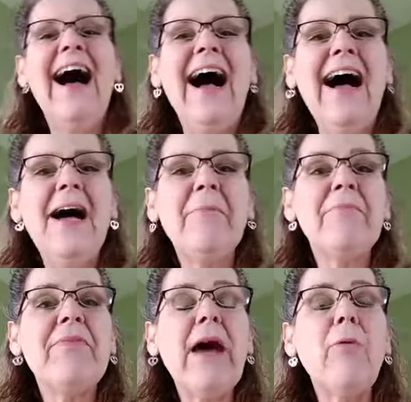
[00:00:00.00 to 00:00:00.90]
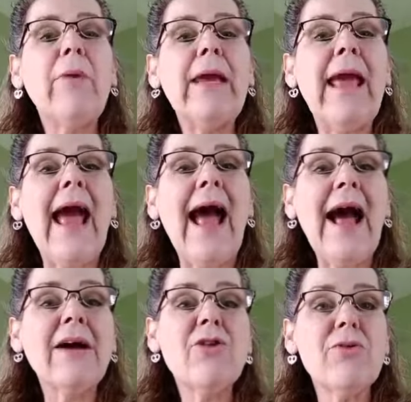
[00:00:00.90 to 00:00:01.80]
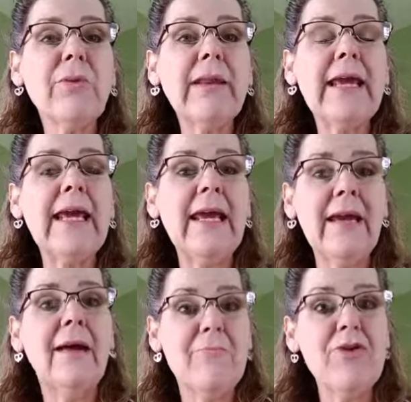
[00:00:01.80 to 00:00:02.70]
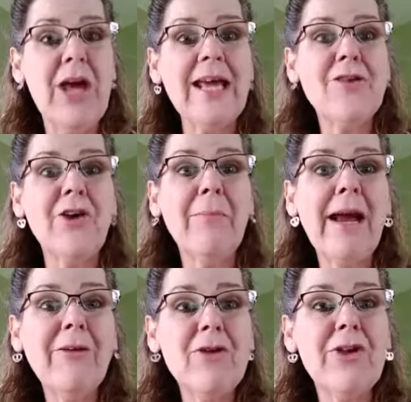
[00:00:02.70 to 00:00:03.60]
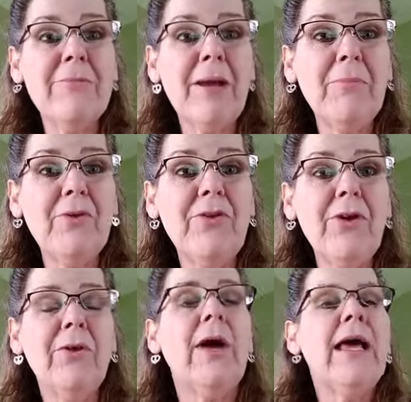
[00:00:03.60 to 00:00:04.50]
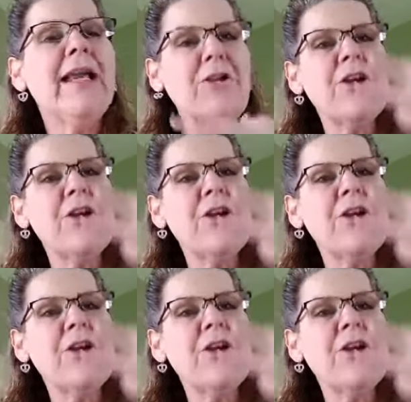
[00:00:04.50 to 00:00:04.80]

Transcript: that we actually change our microchip number too. Not